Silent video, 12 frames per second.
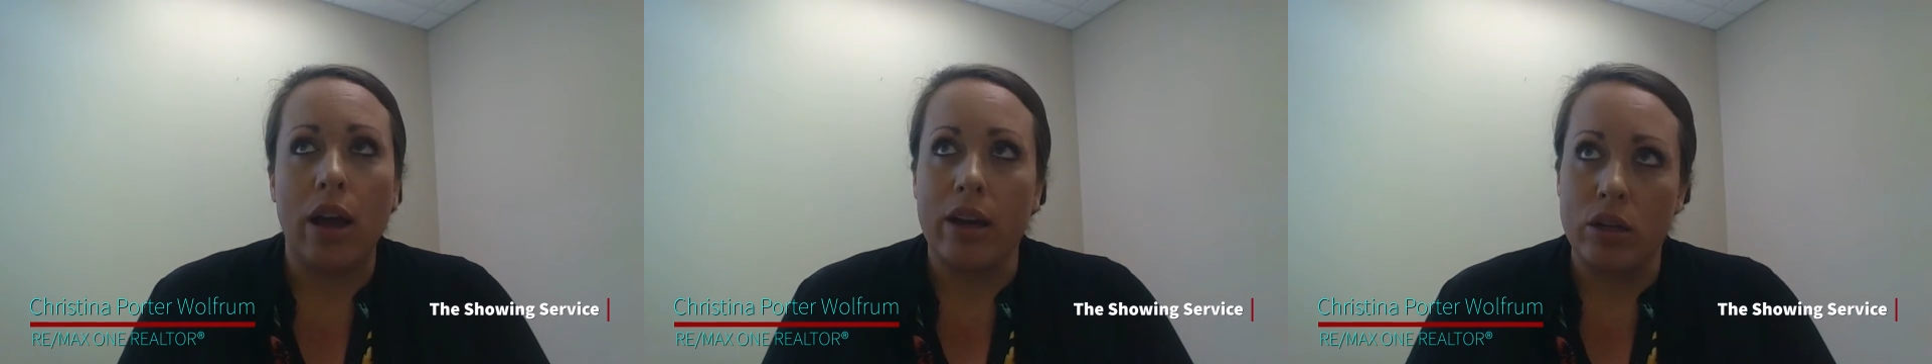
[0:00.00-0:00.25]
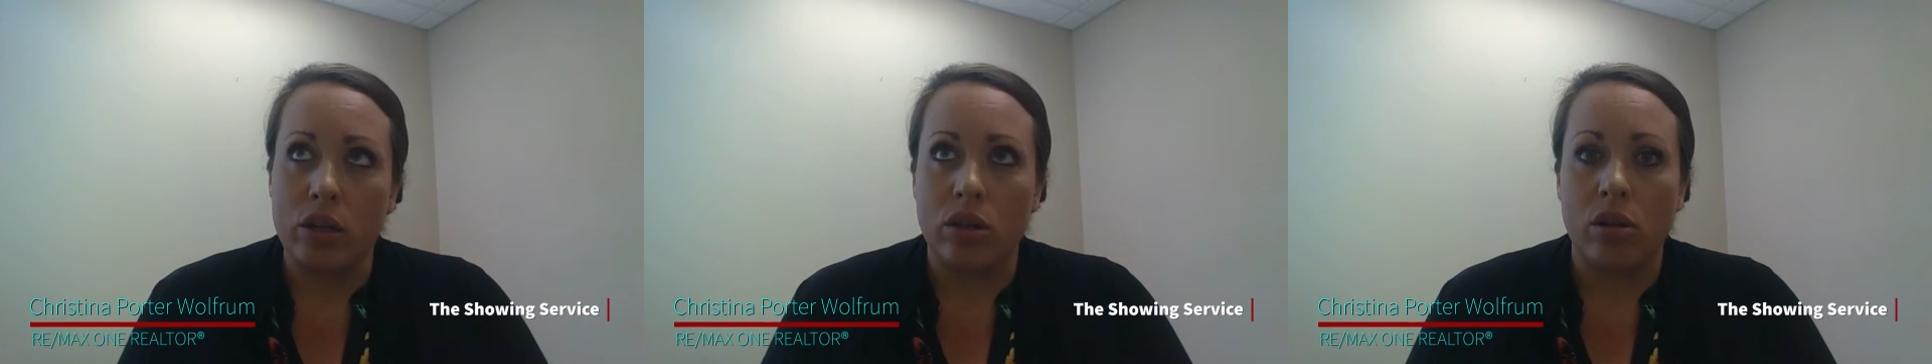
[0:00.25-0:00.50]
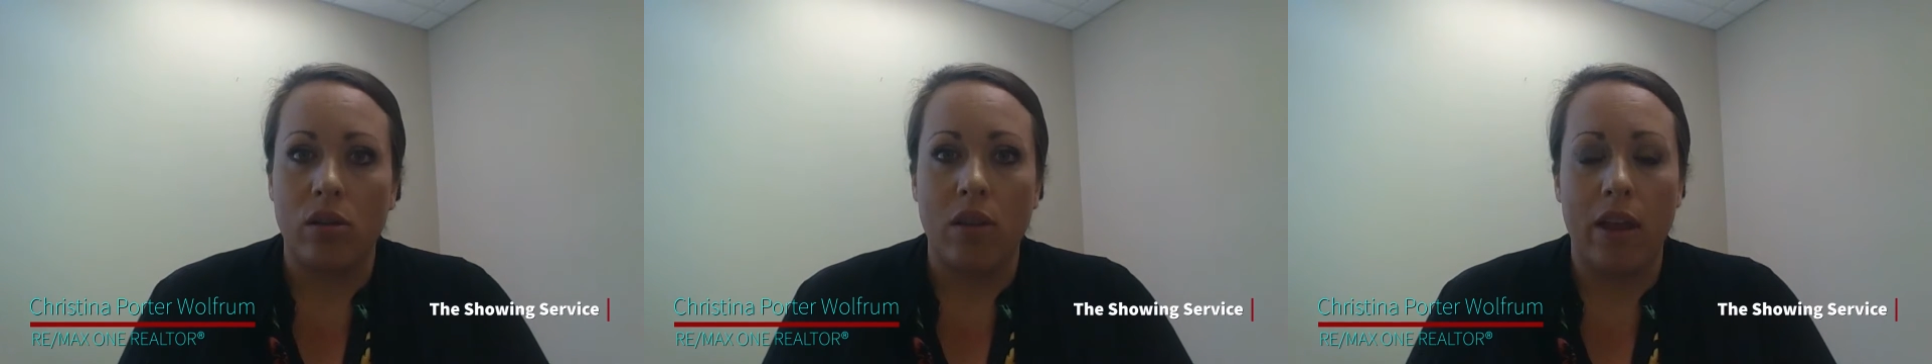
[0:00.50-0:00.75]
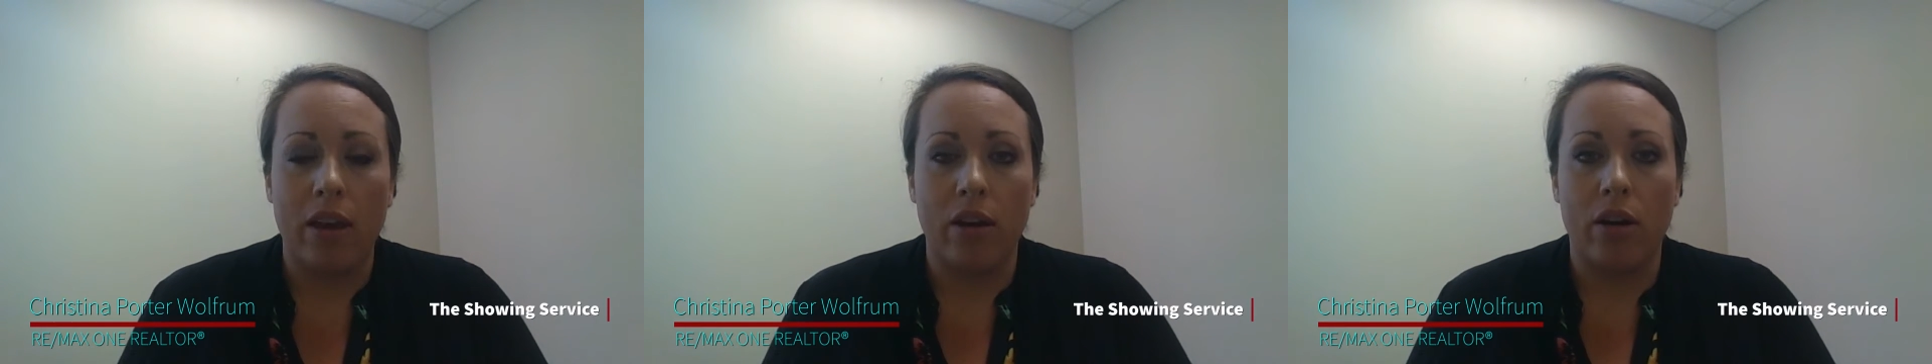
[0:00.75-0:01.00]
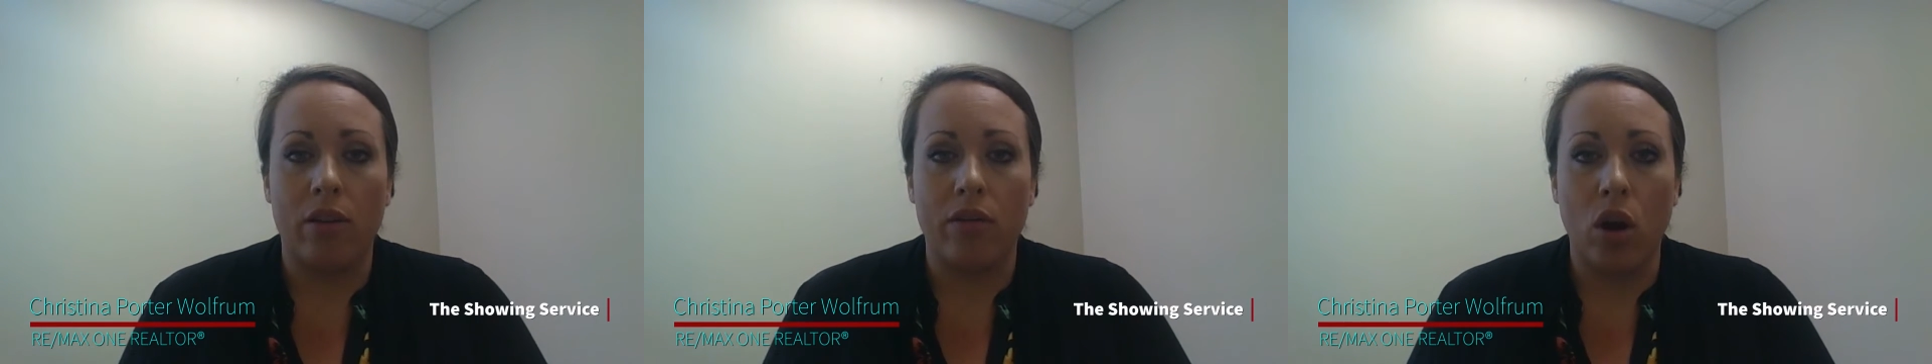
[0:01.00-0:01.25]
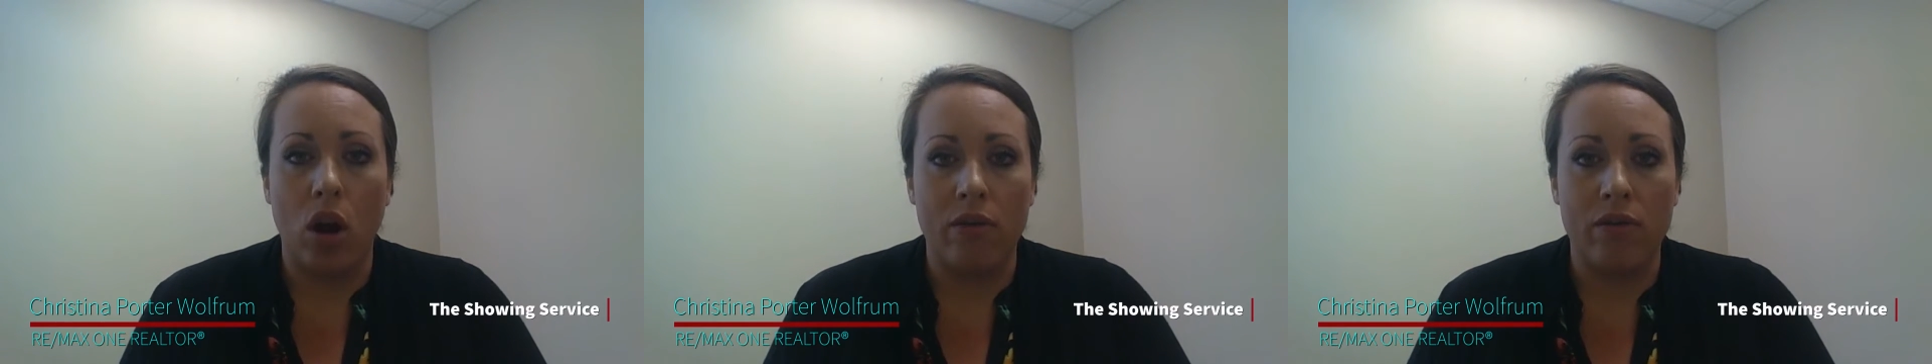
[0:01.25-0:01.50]
extra layer of
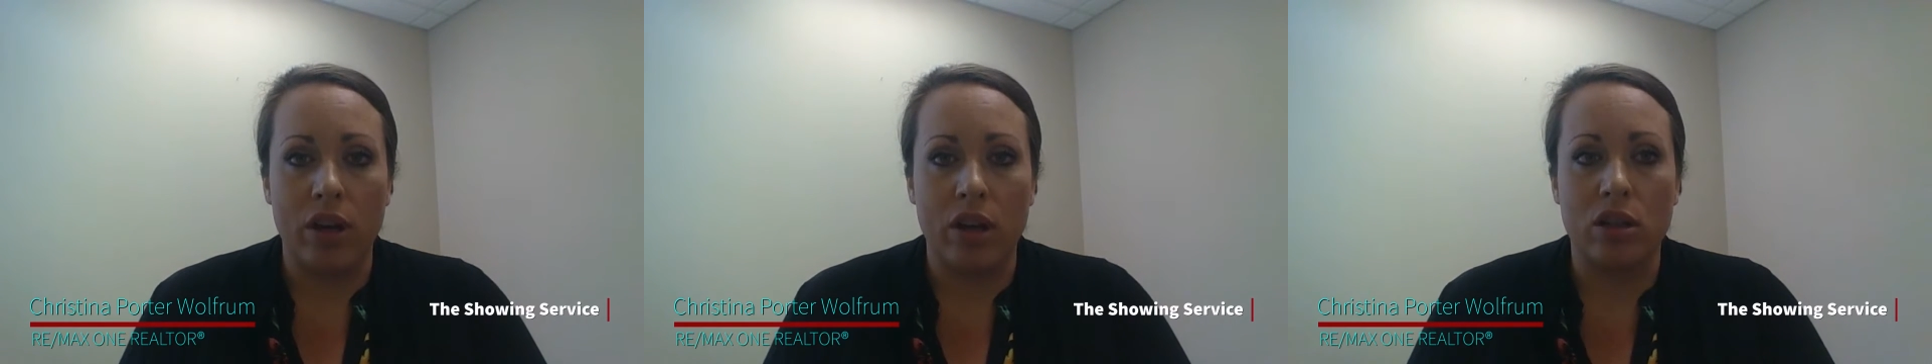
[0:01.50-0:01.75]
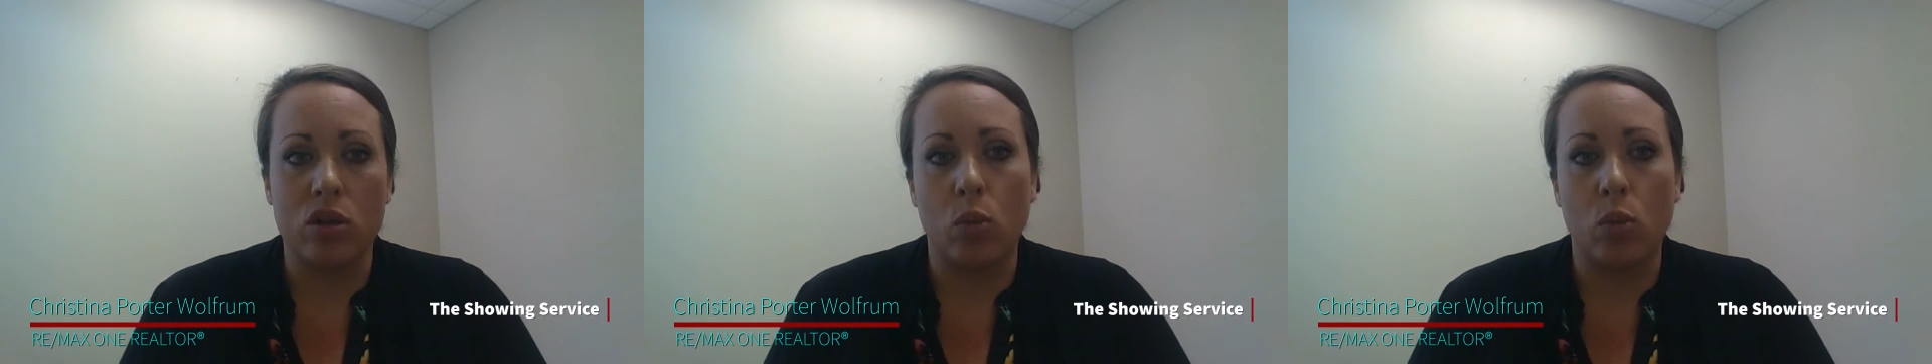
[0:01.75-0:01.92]
confidence